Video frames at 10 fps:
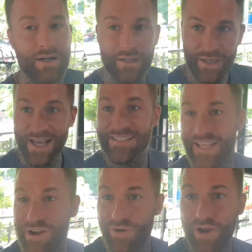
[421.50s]
nice
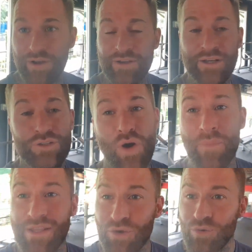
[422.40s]
area. So what I'm
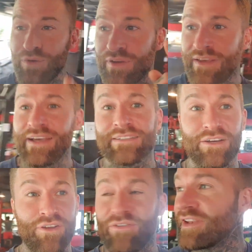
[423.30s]
gonna do is
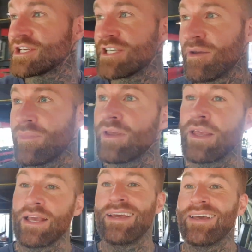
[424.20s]
after I finish gym,
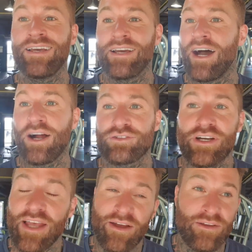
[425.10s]
I'll
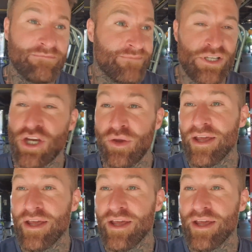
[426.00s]
drive down and show you